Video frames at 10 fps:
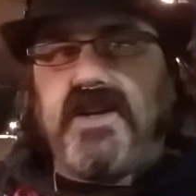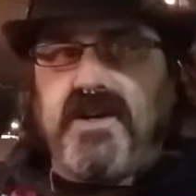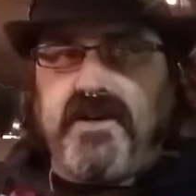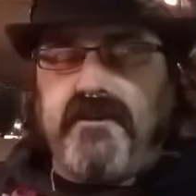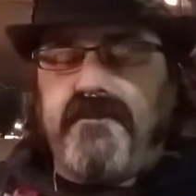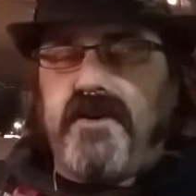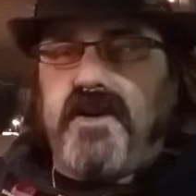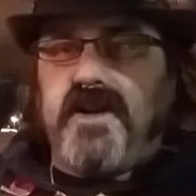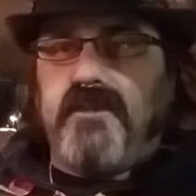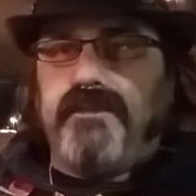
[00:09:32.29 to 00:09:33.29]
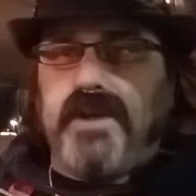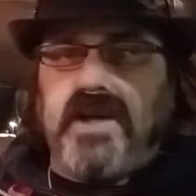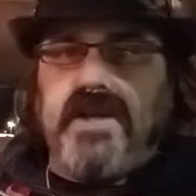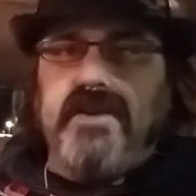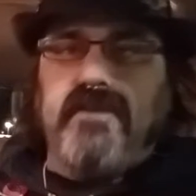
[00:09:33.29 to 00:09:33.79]
of
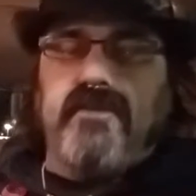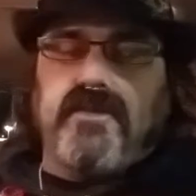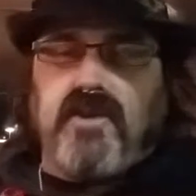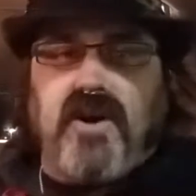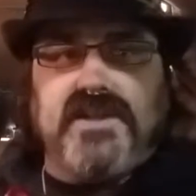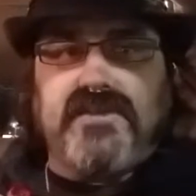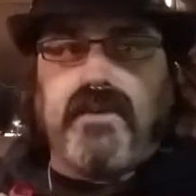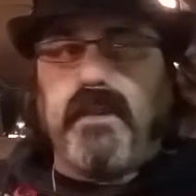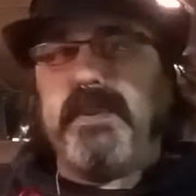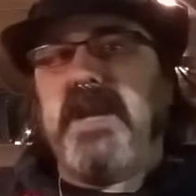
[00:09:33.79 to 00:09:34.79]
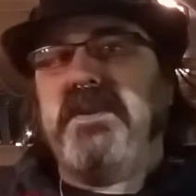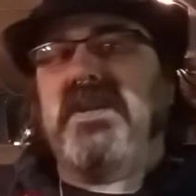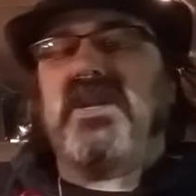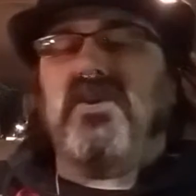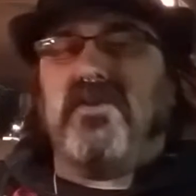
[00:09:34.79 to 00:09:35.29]
blood loss from a baby
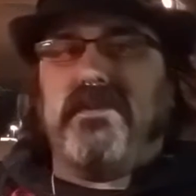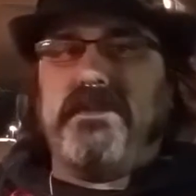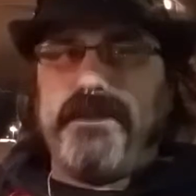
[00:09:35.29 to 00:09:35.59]
to kill them.